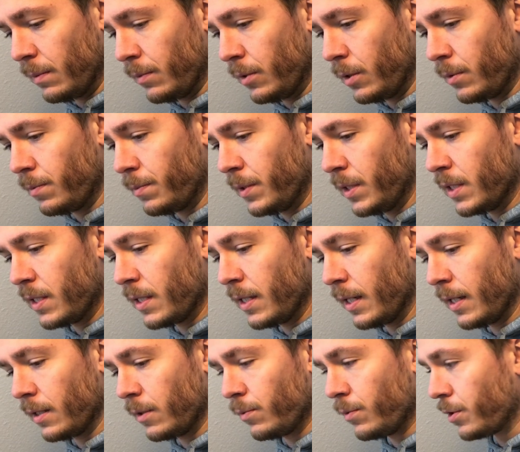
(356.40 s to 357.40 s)
and it means
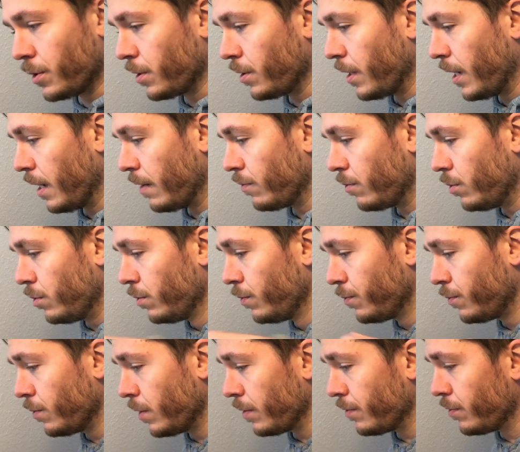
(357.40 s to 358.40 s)
that we're gonna have a
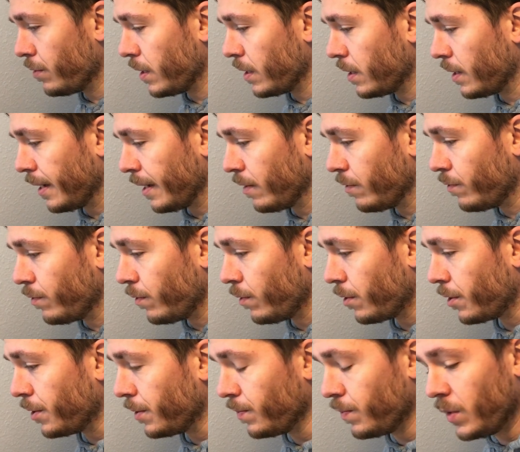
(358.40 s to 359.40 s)
Luftwaffe attack
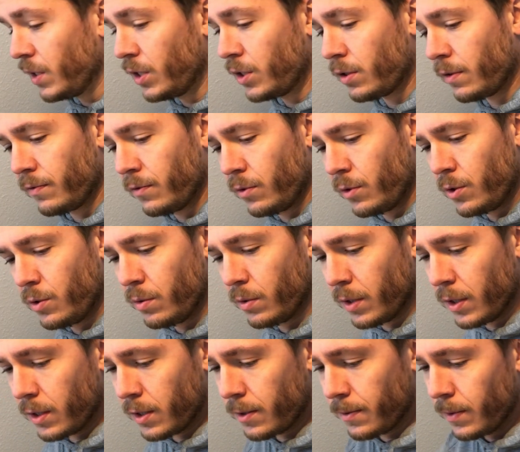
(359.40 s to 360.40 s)
for each of those
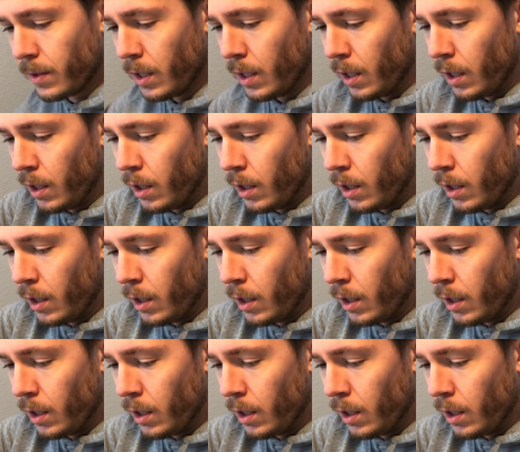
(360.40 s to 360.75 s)
units.